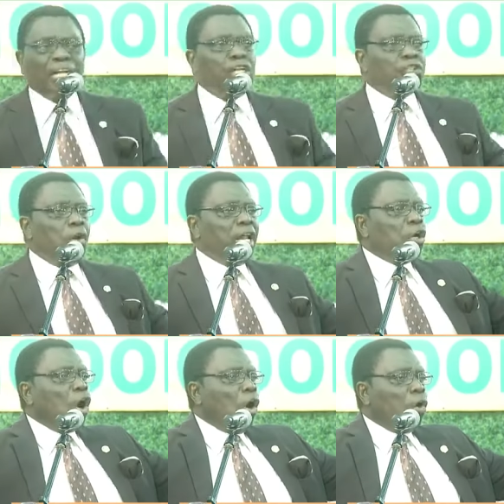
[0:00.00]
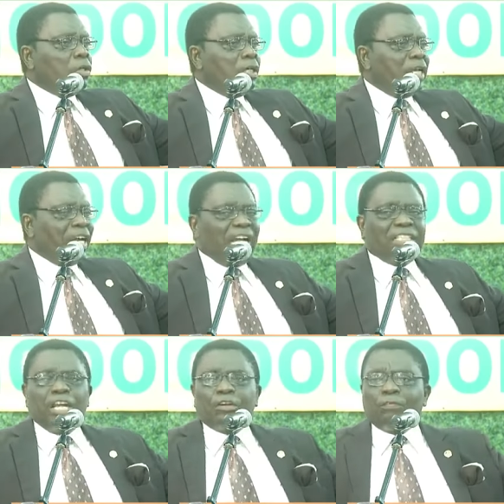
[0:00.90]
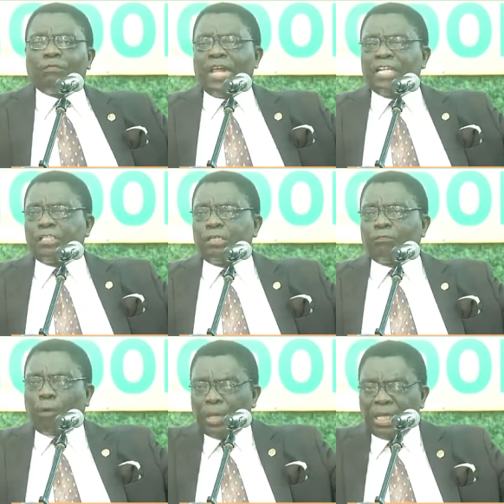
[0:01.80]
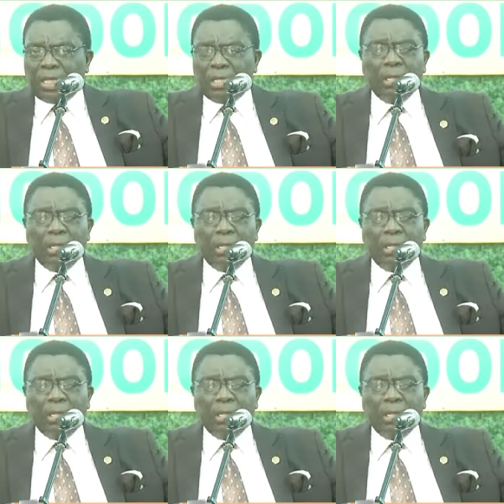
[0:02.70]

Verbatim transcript: And it is only God that can take revenge for me.